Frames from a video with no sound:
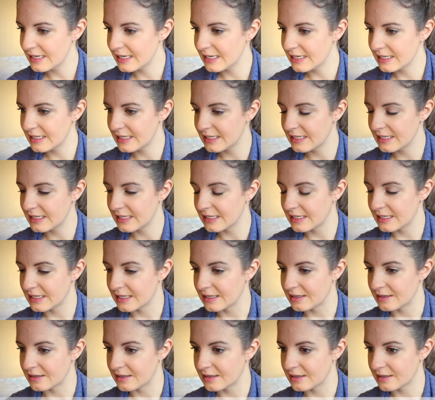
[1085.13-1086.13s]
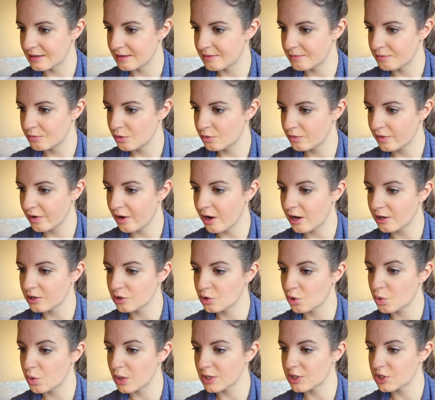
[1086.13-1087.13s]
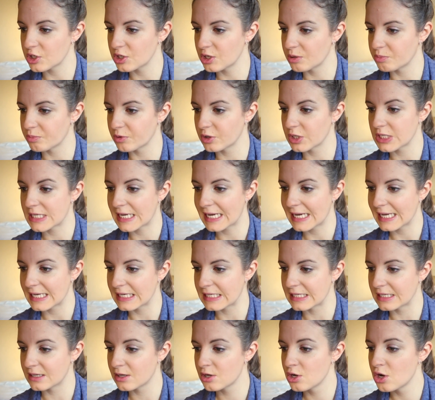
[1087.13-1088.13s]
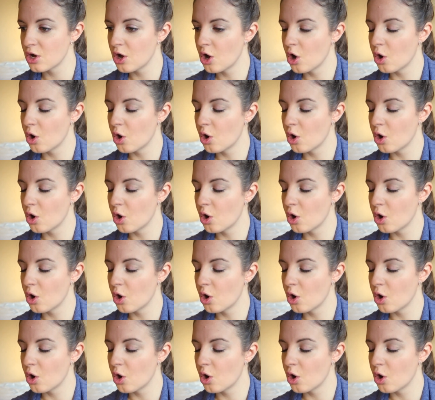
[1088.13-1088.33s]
then moving on to question number 10.